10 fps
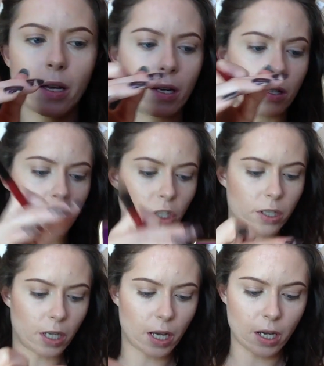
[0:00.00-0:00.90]
And it's
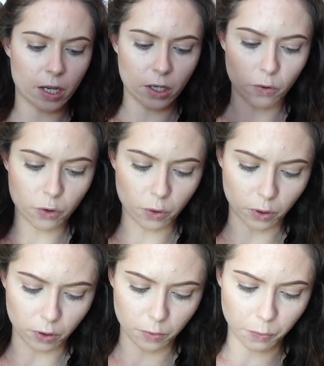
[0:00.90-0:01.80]
just a
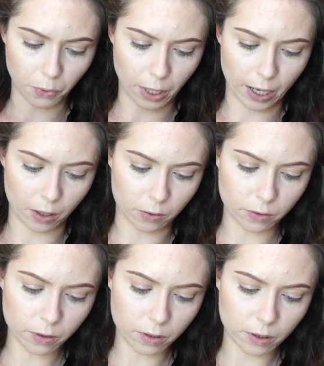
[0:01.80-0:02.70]
neutral
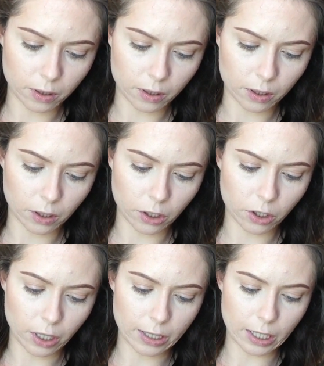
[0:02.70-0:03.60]
brown, a good
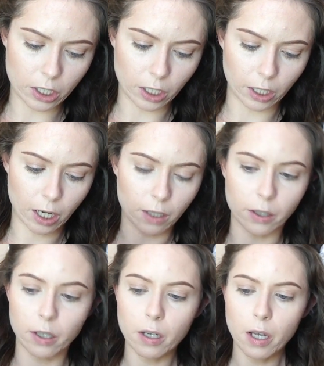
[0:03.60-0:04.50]
transition
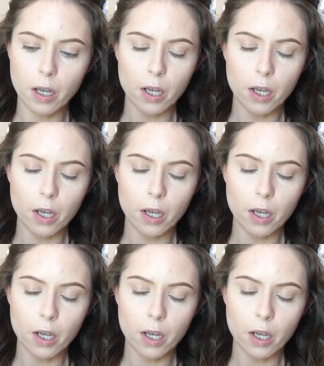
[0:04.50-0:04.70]
color.